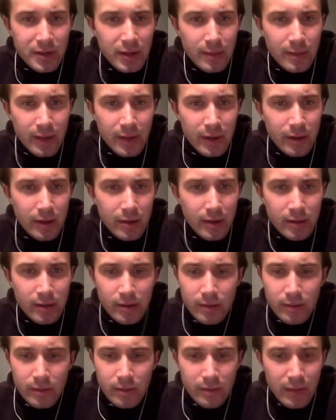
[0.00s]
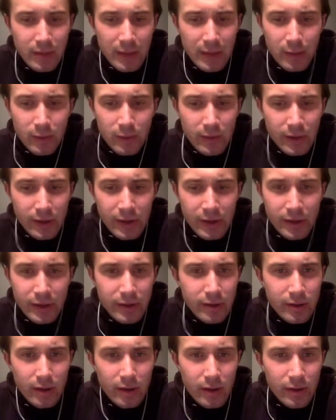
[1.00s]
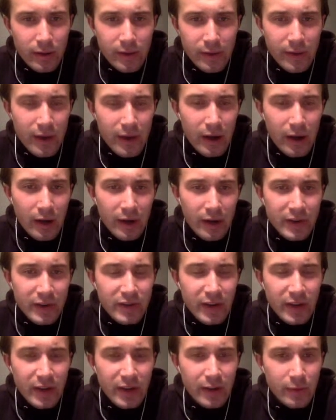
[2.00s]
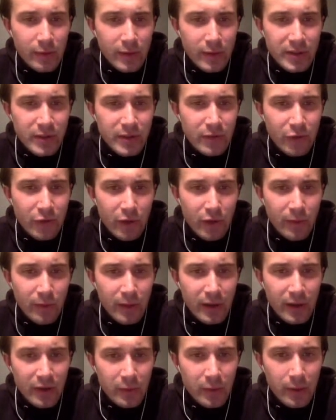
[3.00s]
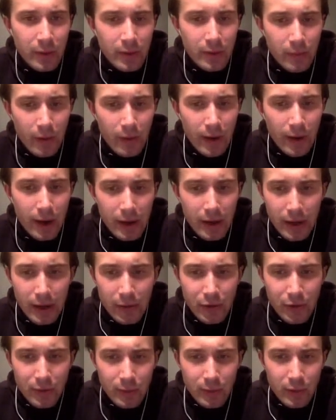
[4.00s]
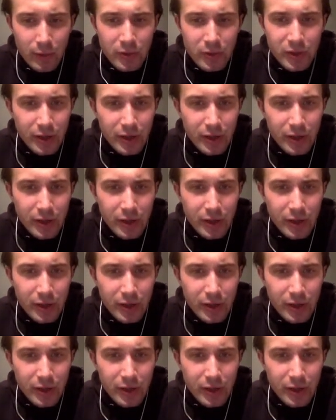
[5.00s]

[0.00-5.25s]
I mean, people really, they don't understand the risk of drop bears when we're out here in the bush.